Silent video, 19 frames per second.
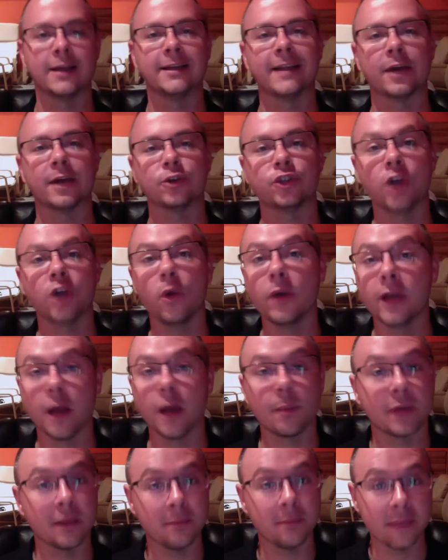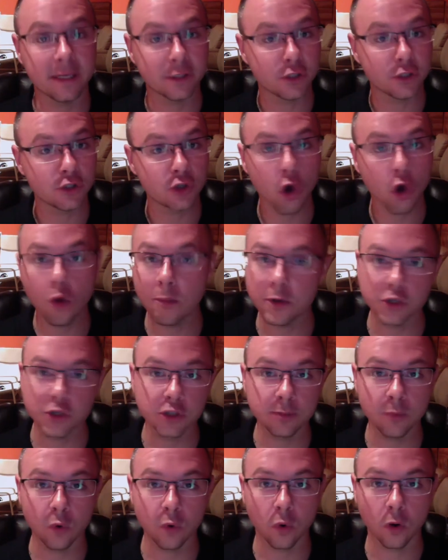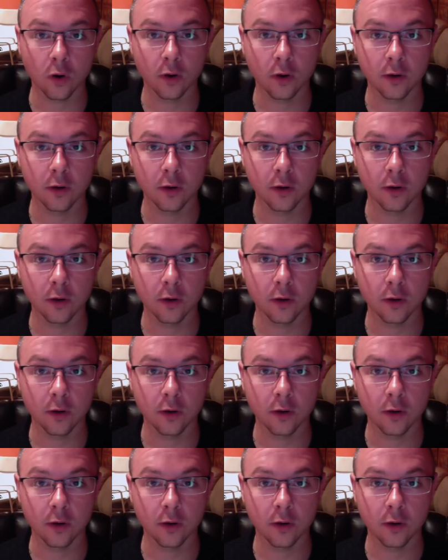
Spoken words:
Now, showing up can mean so much more